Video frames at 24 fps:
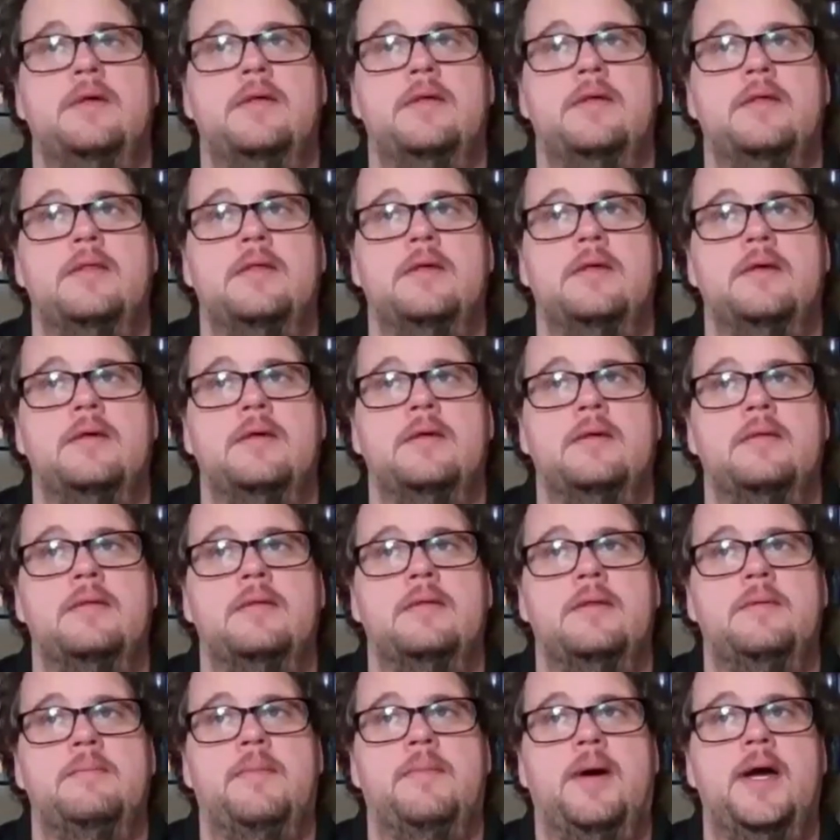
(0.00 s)
the
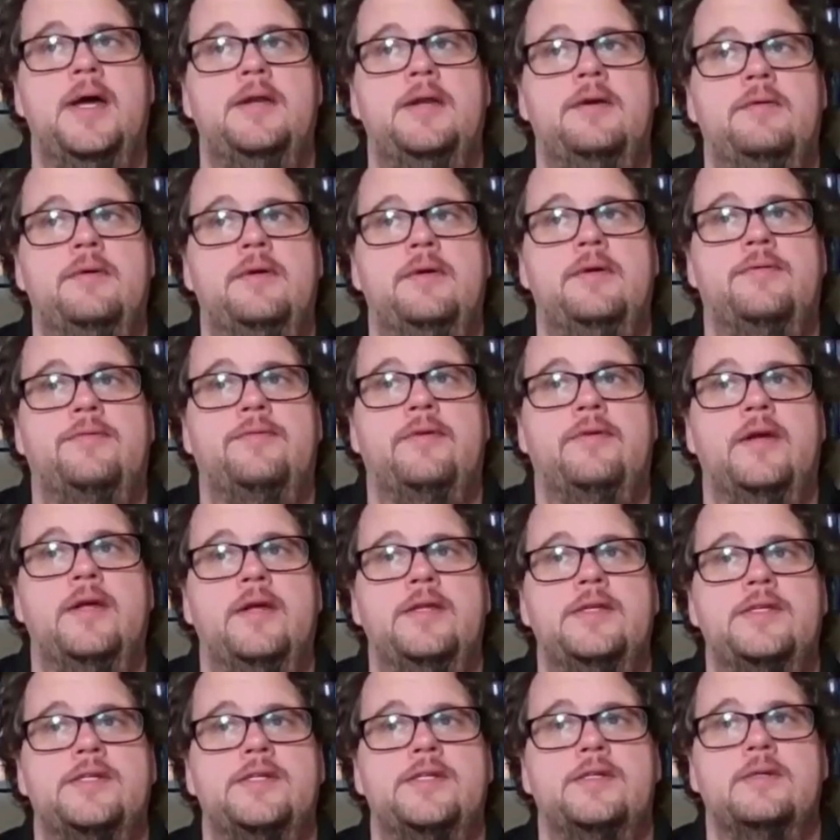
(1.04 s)
minor in
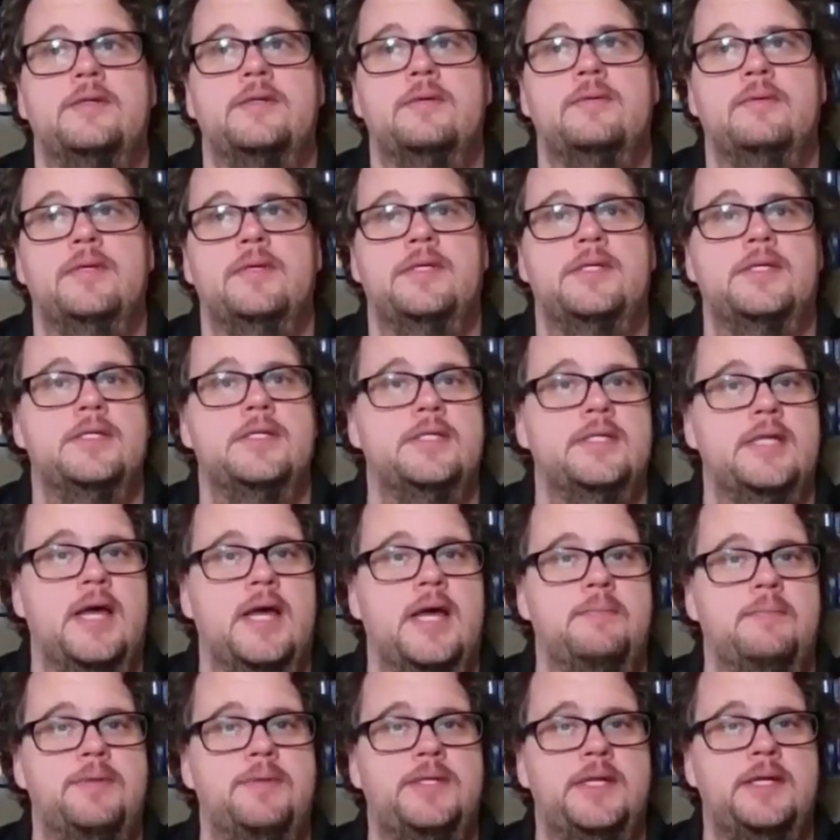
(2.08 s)
French, which is
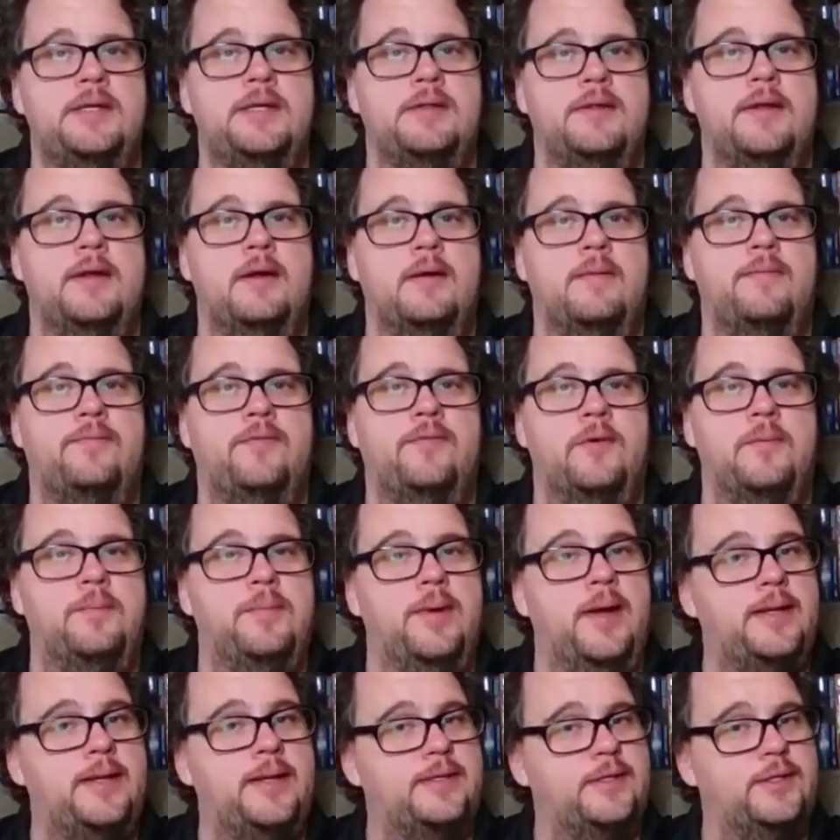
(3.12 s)
not particularly helpful,
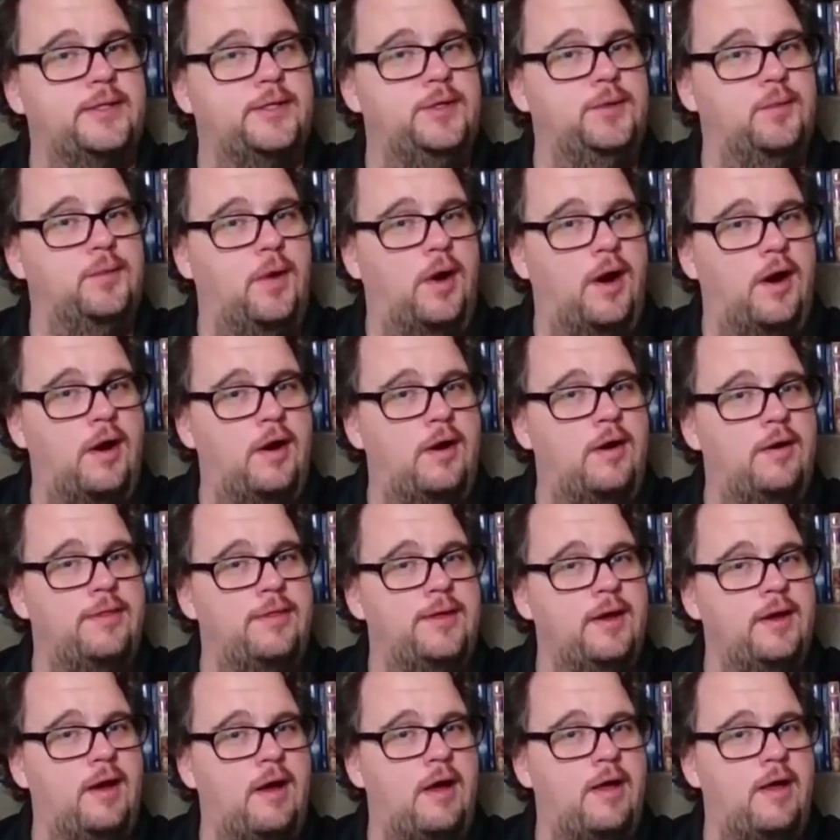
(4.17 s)
but you are
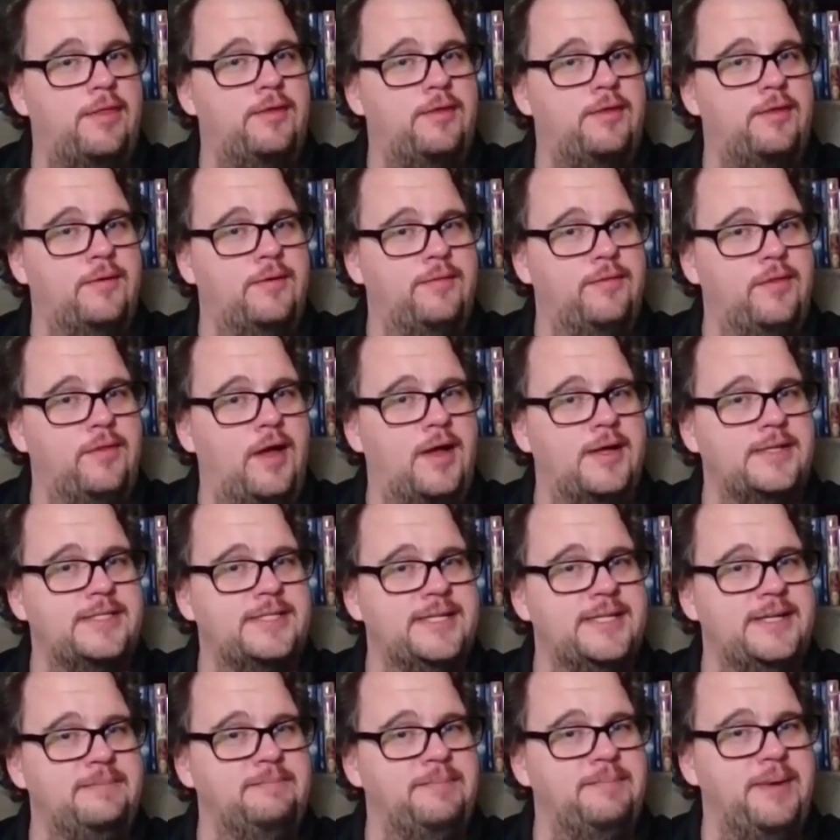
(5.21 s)
the author of
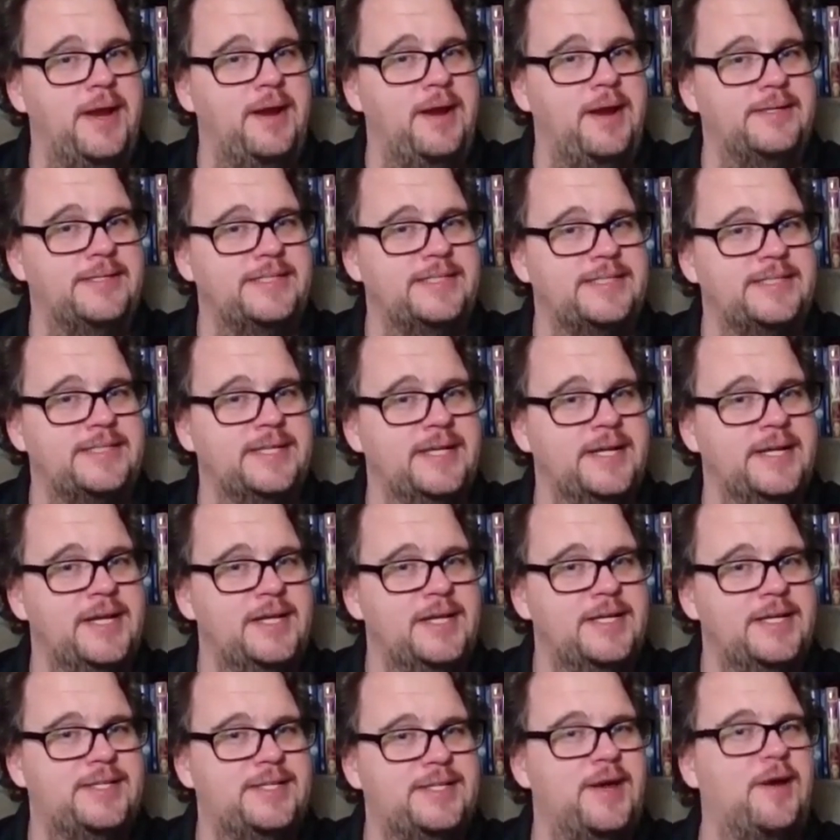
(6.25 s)
Lost in Paris.
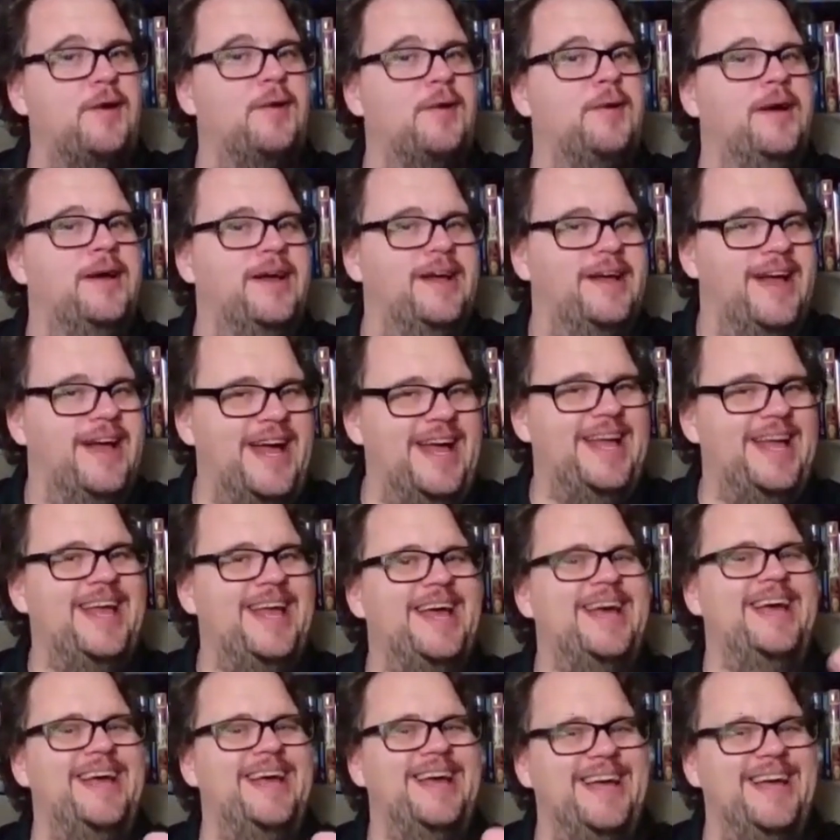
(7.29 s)
So
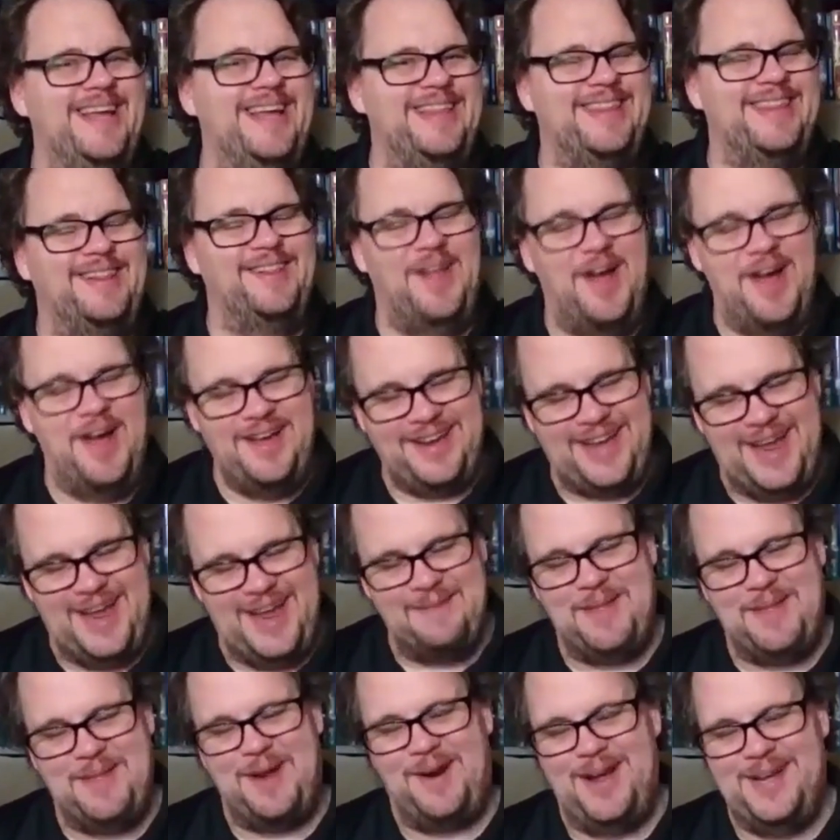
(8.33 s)
the long
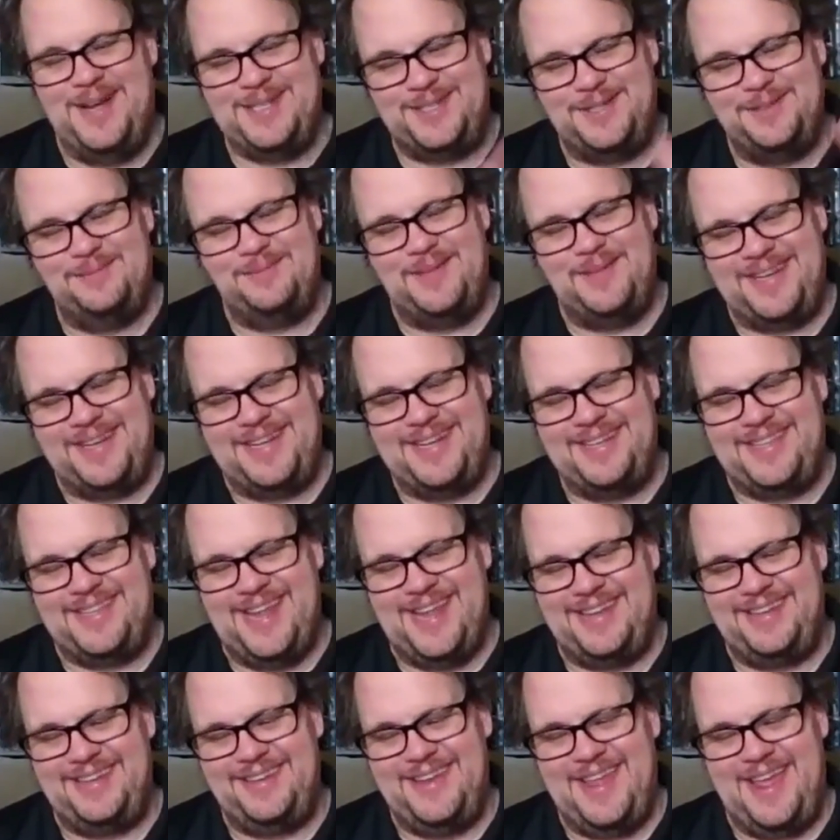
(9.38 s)
game there, I assume
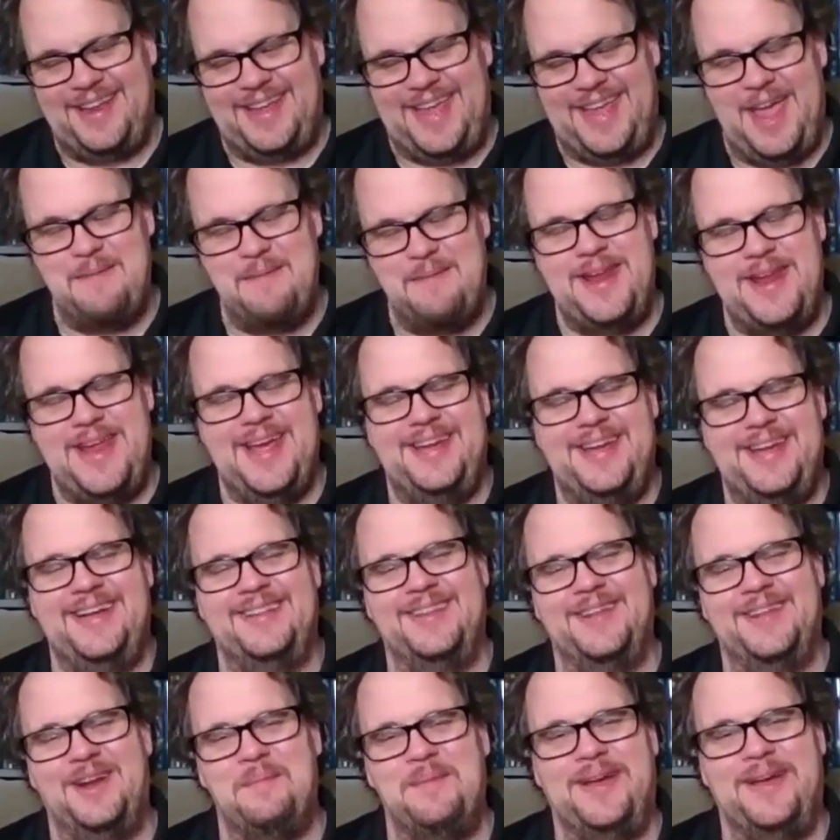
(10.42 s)
that came in handy a
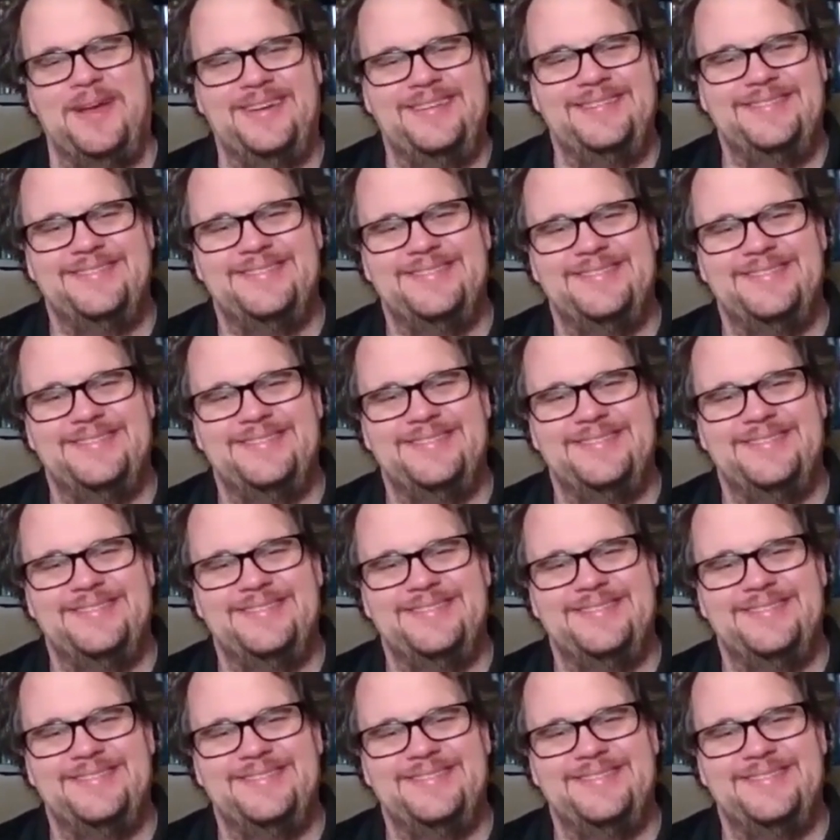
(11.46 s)
little bit.